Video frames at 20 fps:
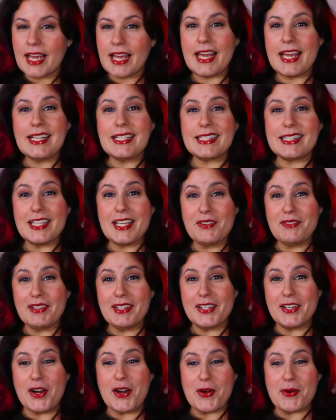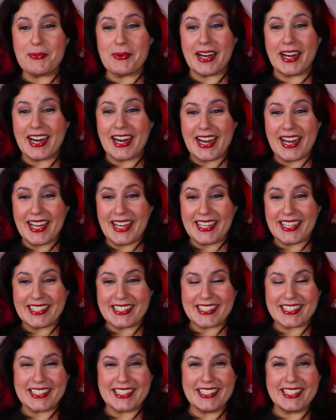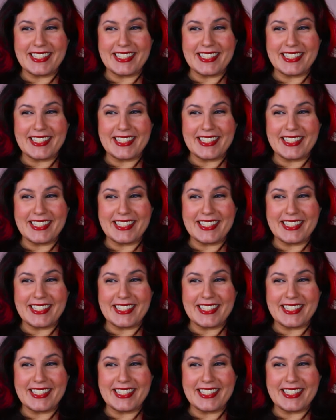He's leaving her behind!